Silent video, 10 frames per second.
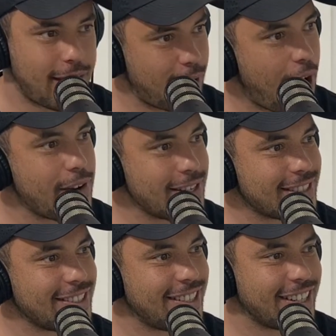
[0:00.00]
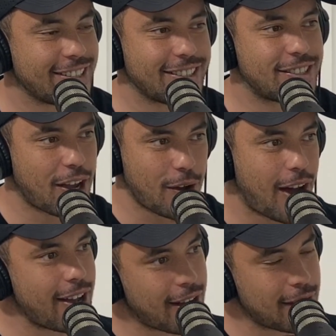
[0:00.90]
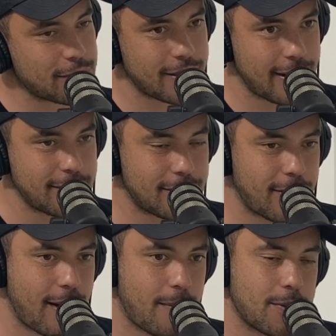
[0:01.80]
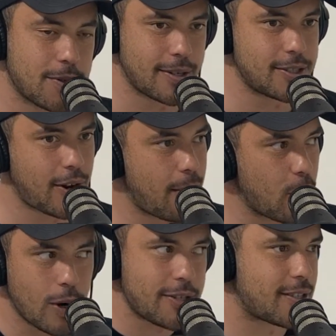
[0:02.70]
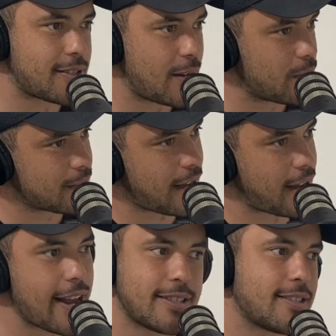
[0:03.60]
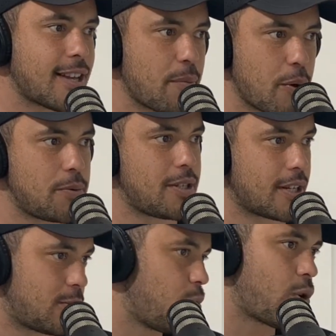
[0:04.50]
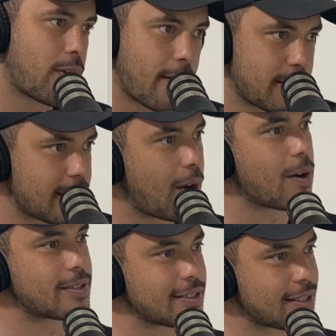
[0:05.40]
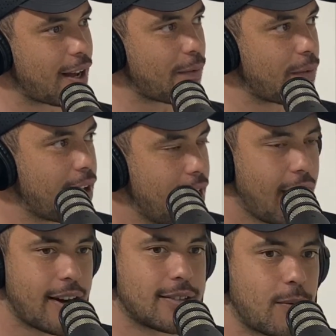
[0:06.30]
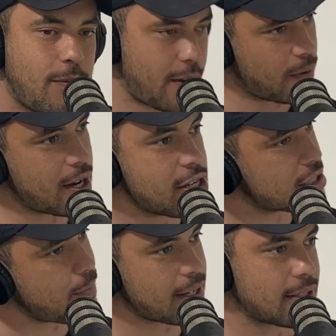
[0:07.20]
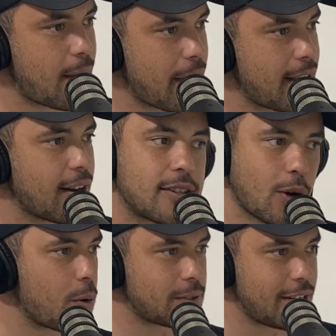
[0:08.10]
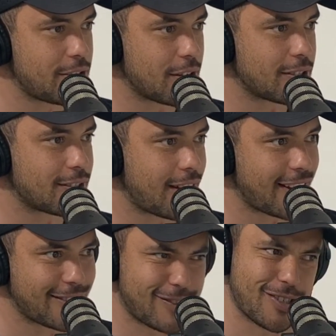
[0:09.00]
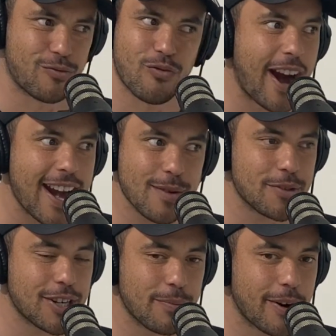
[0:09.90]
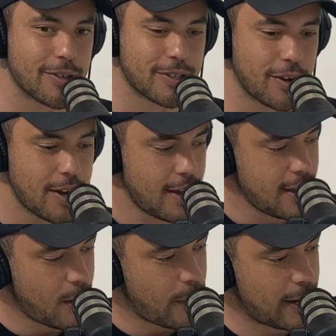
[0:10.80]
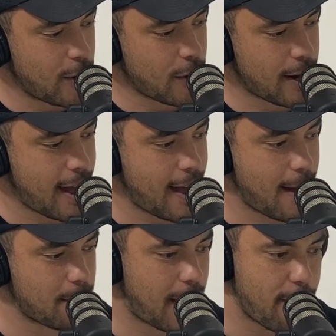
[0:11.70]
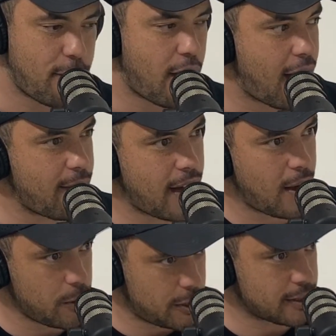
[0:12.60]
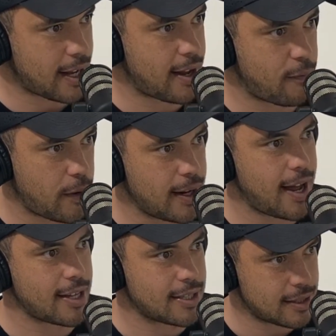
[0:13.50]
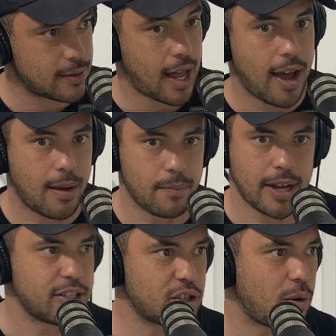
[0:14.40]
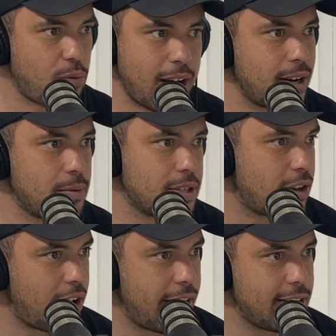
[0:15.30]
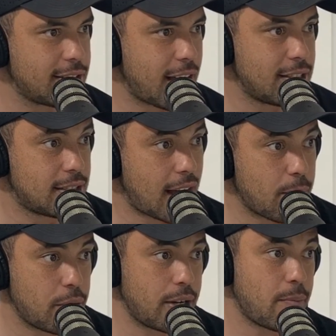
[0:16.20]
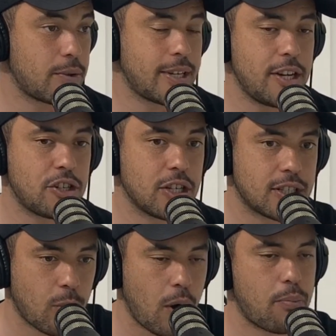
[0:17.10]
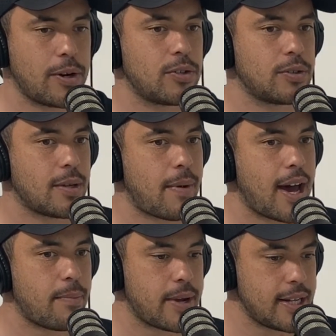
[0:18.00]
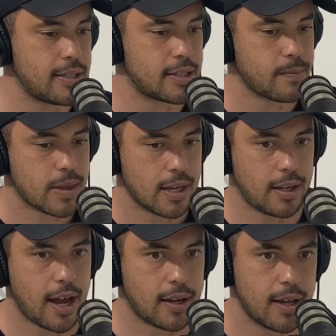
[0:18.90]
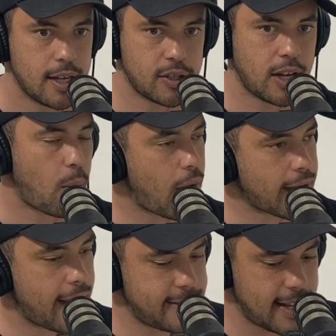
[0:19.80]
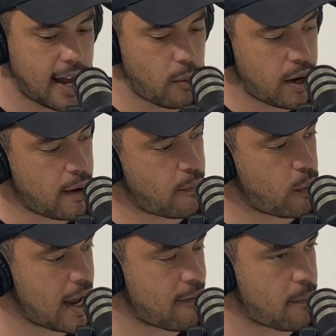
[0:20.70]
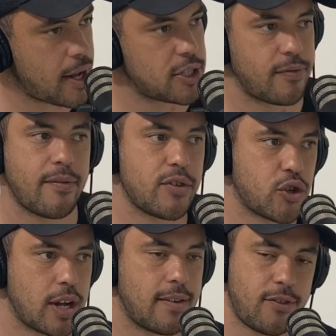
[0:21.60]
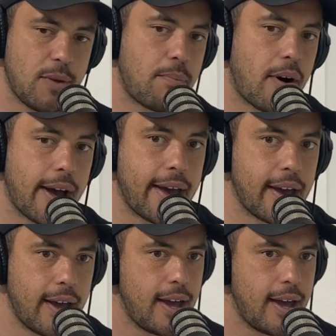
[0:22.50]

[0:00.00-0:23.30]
their owners and shit. Oh, So I, I was on Instagram, I was on Instagram, and all I used to see was like eastern suburbs chicks walking around with their dogs and stuff. And I was like, fuck, why don't I just make start making like dog t-shirts, like just random shit, bro? So went on um, like Fiverr, which is like a freelance, um, and just got random designs and started putting them on t-shirts. So what print on demand means, like, it's not like YKTR where we have a bunch of inventory and if you buy it,